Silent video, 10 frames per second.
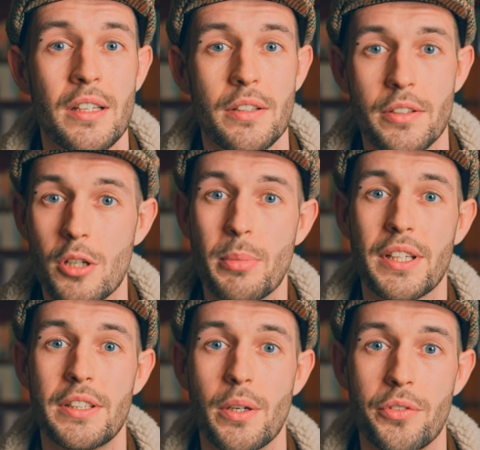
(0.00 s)

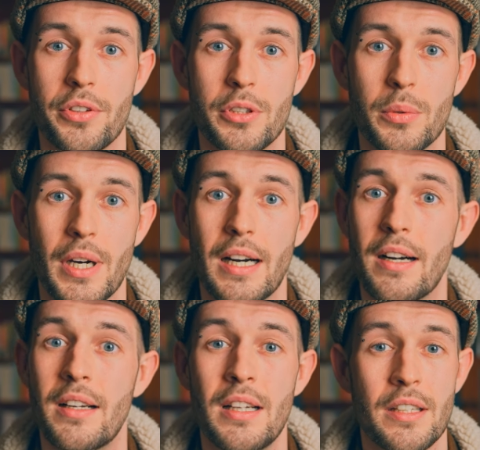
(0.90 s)
nobody knows who you
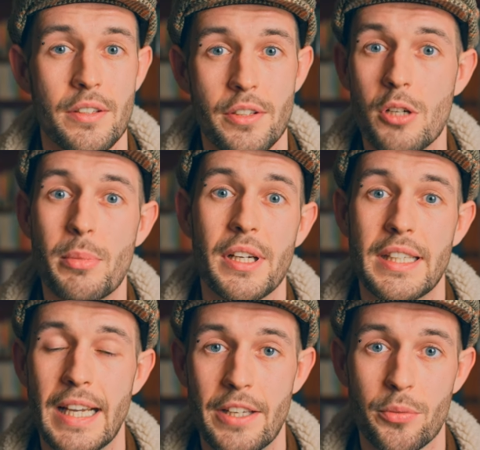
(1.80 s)
are, nobody
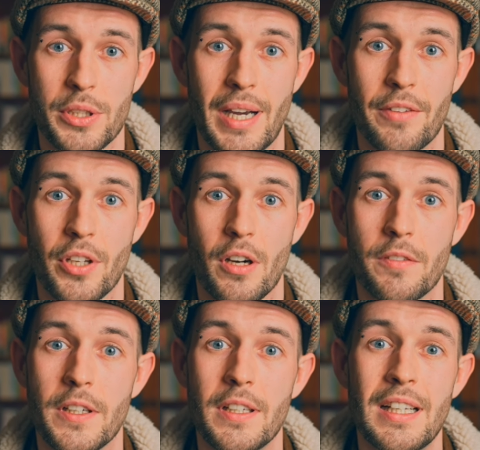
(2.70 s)
cares what you have to
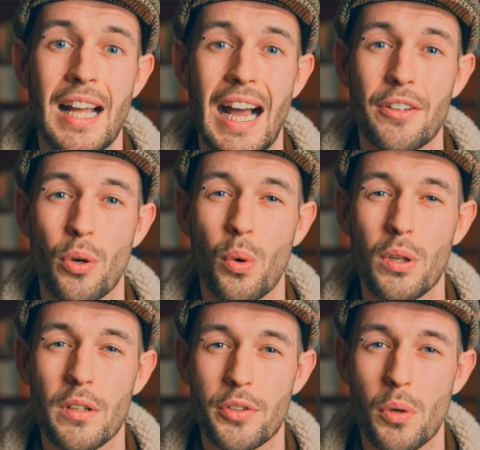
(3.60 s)
offer, and
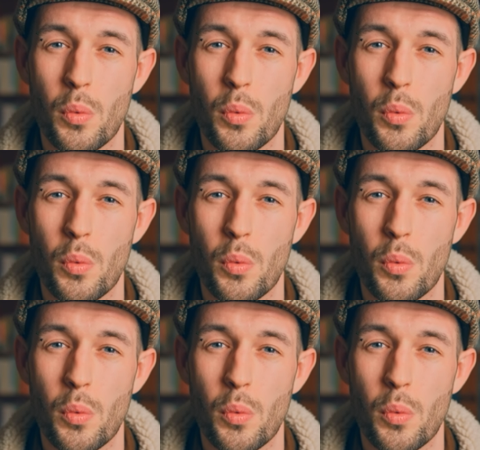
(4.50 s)
all of your